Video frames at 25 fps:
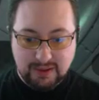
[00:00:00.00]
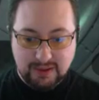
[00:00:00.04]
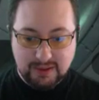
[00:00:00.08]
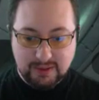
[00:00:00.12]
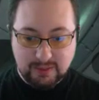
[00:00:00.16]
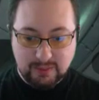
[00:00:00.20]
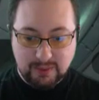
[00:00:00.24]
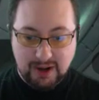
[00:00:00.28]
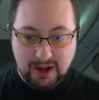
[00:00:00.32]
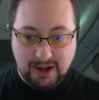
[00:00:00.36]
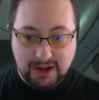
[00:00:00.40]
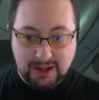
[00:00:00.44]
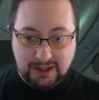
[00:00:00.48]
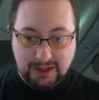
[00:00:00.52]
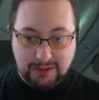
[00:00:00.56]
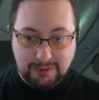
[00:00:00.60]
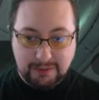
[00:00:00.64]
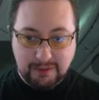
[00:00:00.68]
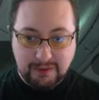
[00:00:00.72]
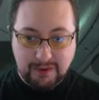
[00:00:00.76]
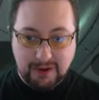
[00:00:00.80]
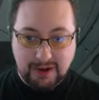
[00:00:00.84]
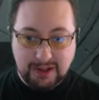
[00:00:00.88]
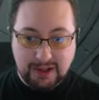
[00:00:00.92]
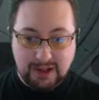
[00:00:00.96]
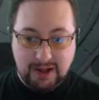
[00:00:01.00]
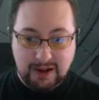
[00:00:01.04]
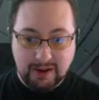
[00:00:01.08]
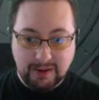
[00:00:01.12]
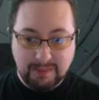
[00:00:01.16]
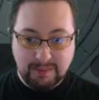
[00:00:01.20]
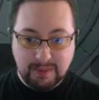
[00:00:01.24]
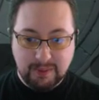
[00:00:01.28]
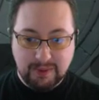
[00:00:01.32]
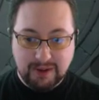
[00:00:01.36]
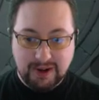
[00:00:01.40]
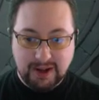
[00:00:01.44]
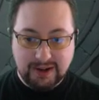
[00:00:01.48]
We're not gonna live for very long,
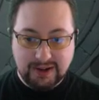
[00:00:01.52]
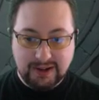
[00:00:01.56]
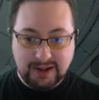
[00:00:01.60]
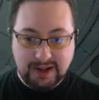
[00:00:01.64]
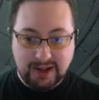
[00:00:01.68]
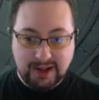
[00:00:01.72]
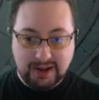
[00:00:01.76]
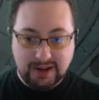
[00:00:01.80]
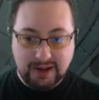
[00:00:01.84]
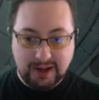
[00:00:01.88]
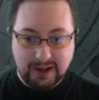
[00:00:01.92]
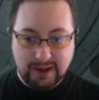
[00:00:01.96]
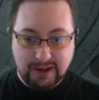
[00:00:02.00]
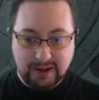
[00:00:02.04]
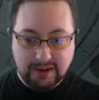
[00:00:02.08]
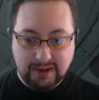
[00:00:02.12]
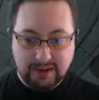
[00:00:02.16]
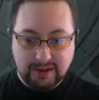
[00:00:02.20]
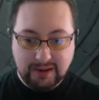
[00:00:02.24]
but we're not dead yet.